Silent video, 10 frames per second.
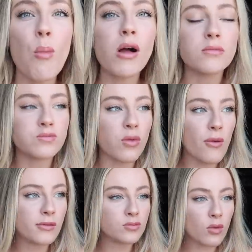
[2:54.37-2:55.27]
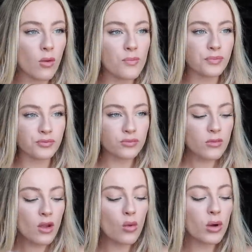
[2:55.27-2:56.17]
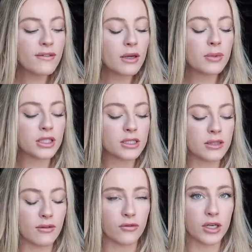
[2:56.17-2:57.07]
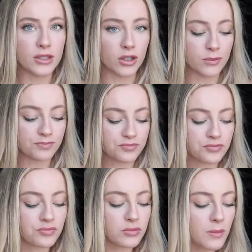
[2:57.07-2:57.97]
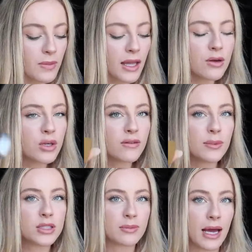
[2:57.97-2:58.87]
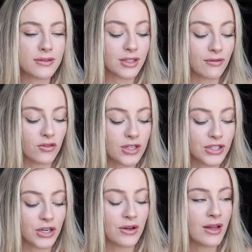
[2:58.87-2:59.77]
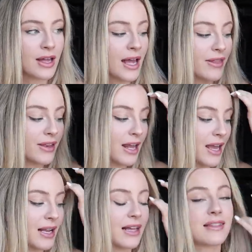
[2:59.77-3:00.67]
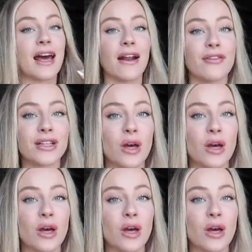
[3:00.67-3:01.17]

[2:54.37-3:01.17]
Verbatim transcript: but what if I put this in the freezer? Like, what if I put some halves in the freezer then ate it like that. I feel